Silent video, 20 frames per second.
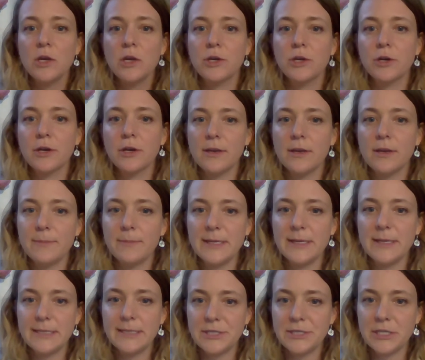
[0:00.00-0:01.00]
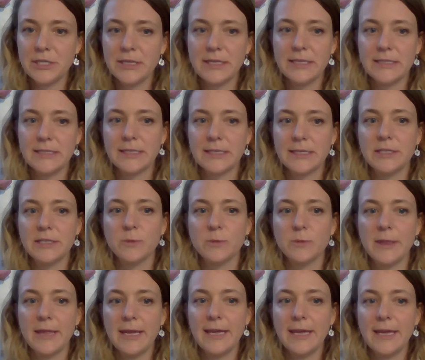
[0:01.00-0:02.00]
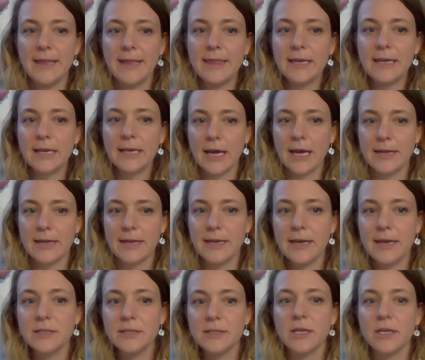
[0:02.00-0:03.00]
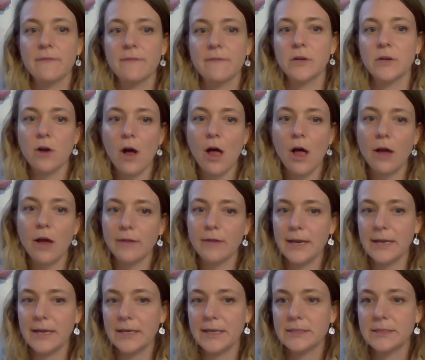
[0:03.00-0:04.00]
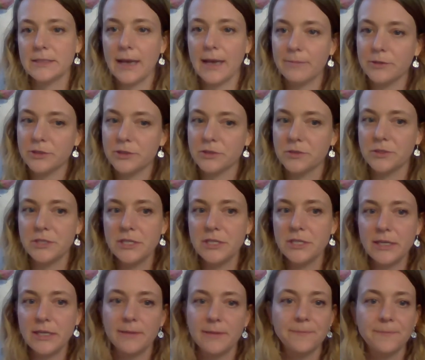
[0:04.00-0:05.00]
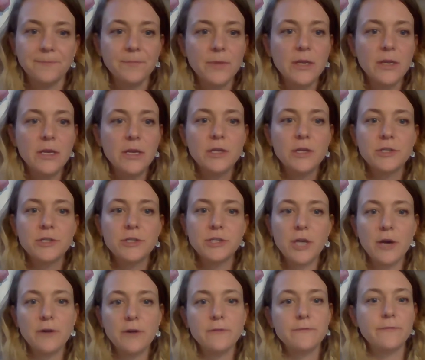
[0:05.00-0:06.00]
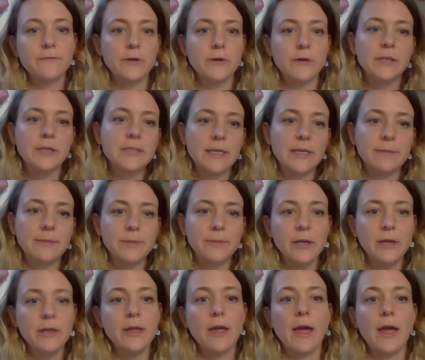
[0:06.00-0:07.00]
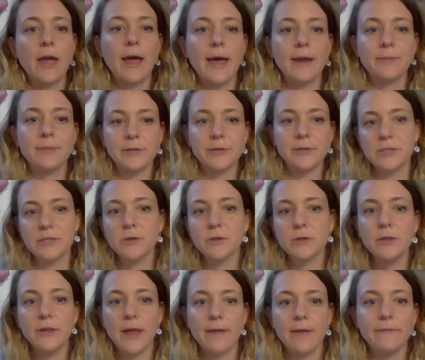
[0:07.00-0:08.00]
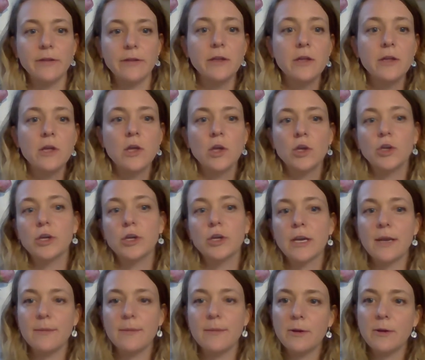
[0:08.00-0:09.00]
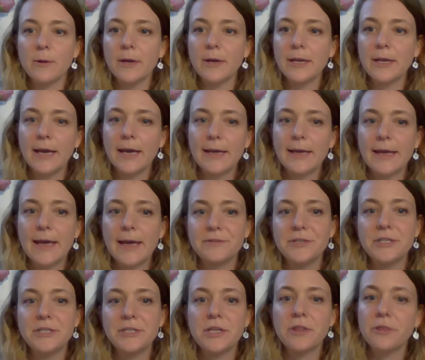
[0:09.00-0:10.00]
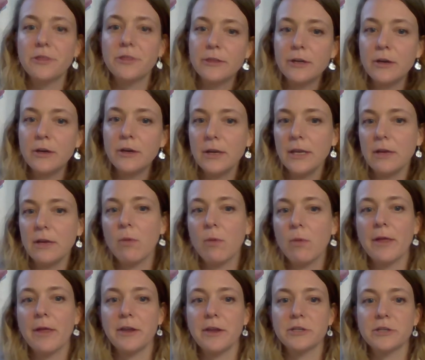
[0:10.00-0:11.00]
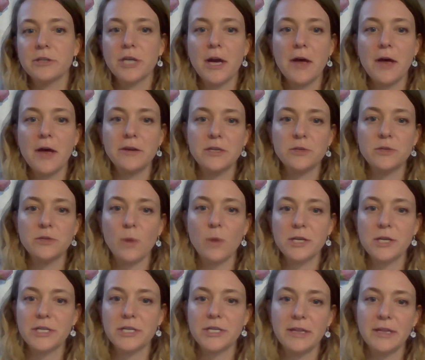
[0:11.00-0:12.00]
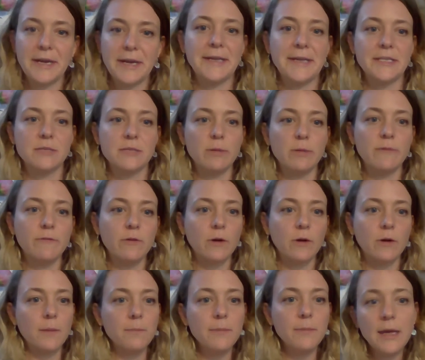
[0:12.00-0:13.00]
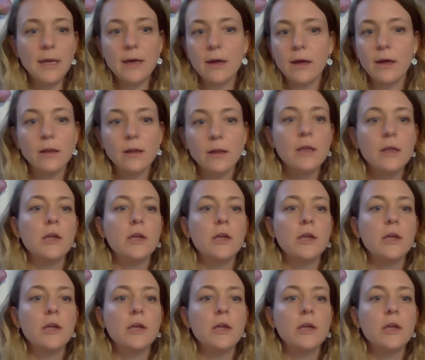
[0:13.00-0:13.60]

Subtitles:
You're going to be teaching these skills within the context of your already established routine. So, for example, at a preschool level, you're going to be working on counting to 30 while your child is washing their hands before a meal.